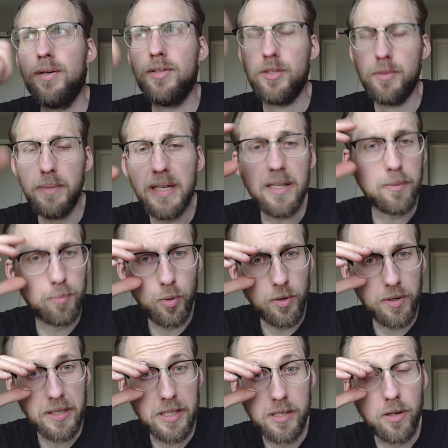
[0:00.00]
To me, the
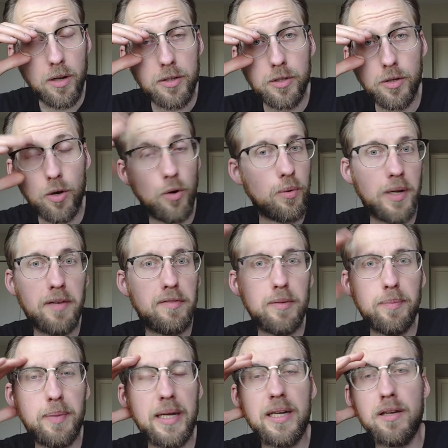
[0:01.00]
point is not to own every
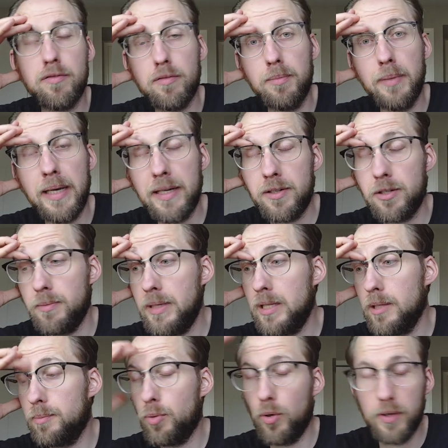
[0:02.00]
pen ever made. To me,
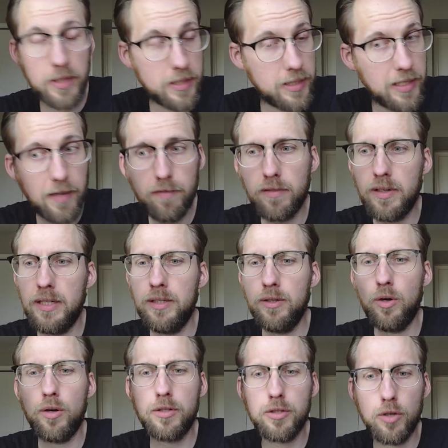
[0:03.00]
the point is definitely
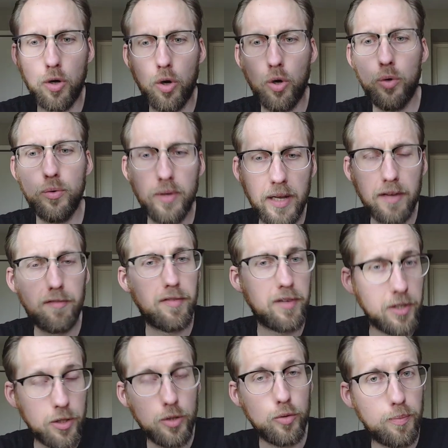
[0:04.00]
not to own every
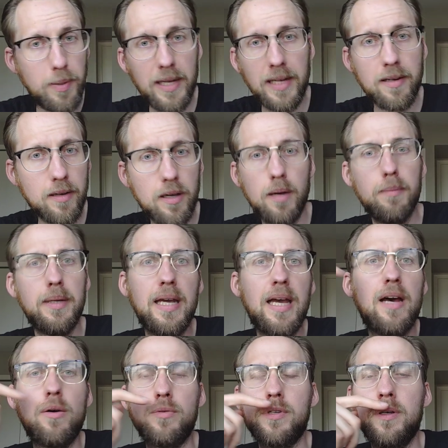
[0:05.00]
new pen coming
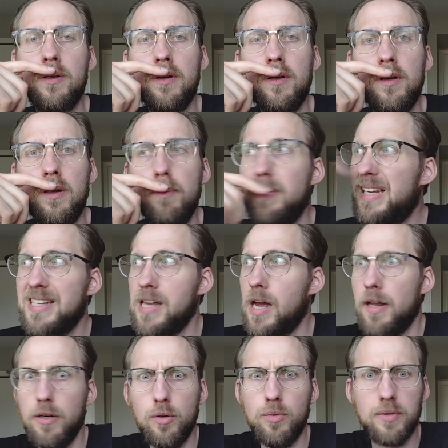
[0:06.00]
out. Because
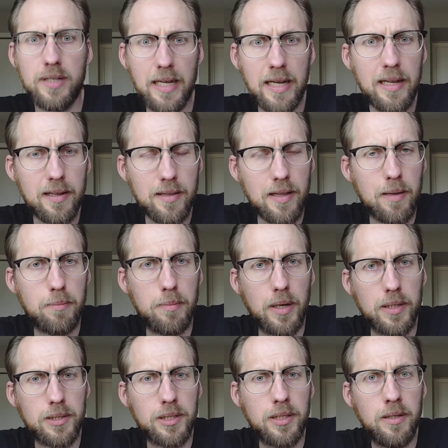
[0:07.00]
I don't care that
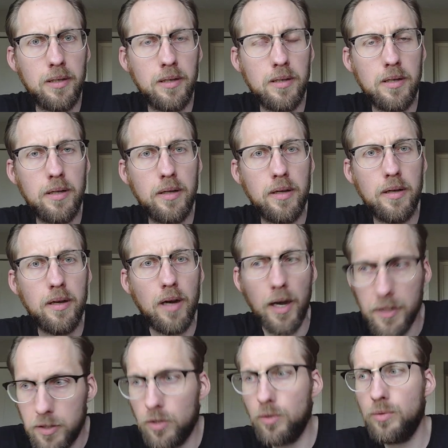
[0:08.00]
much. I
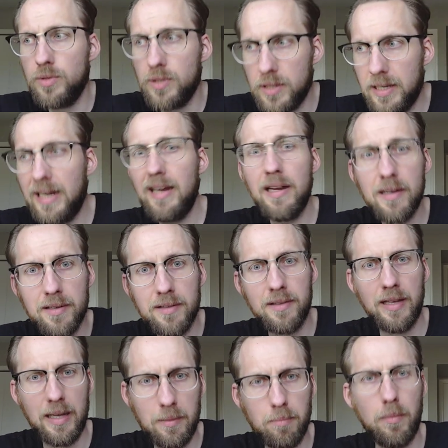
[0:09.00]
don't care
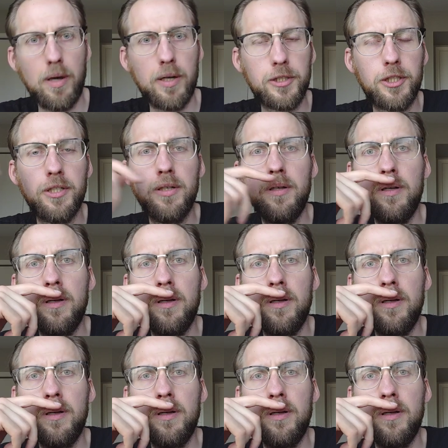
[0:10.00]
that much.